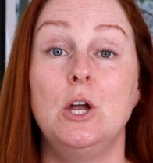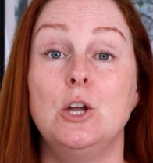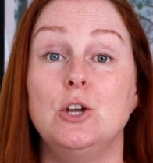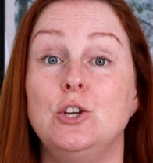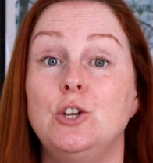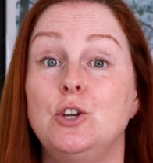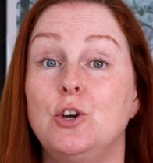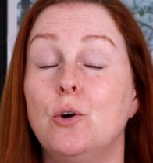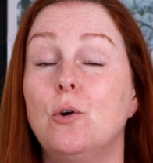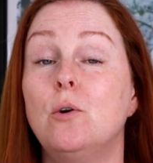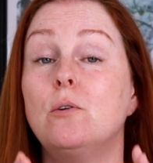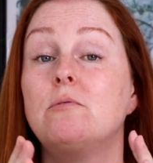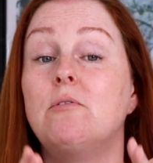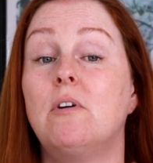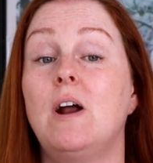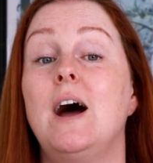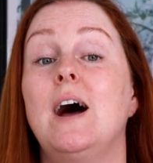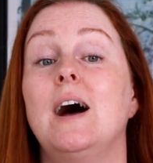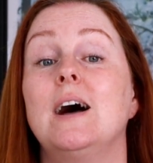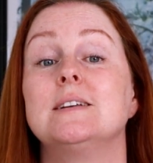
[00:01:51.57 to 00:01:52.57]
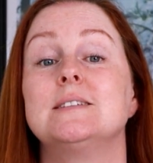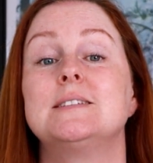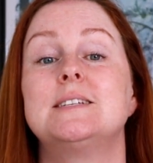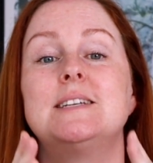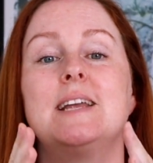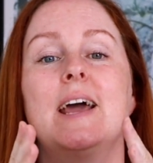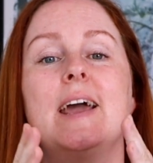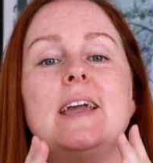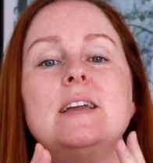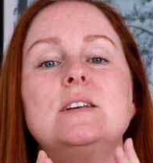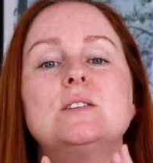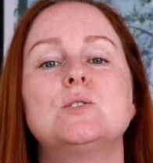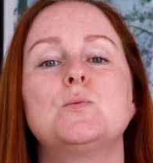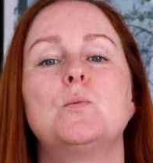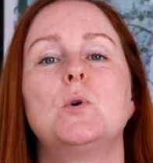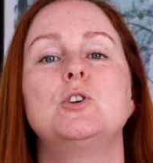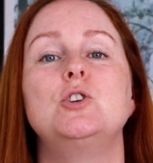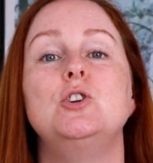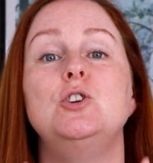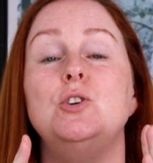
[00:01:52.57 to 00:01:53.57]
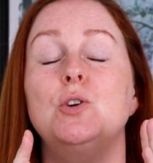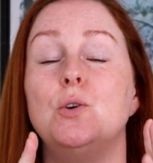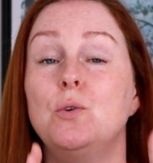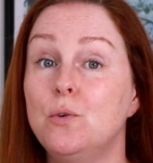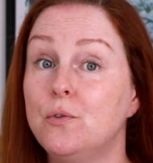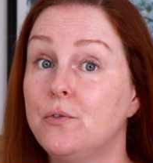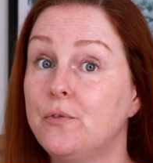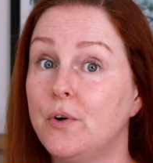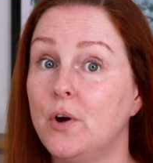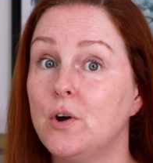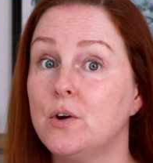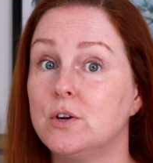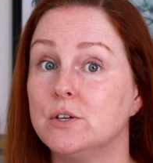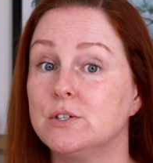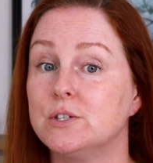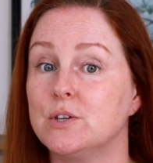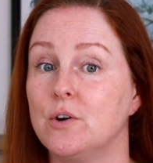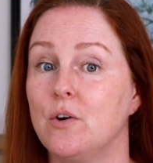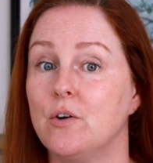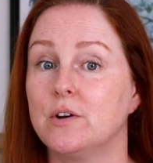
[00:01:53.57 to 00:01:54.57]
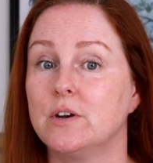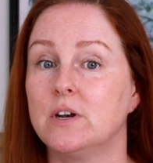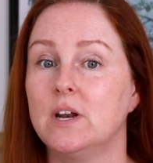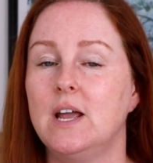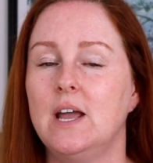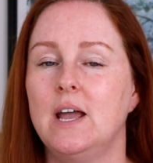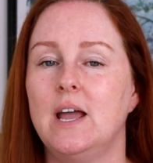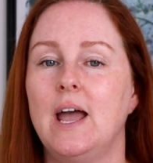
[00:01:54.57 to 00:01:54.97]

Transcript: Your RAS takes what you focus on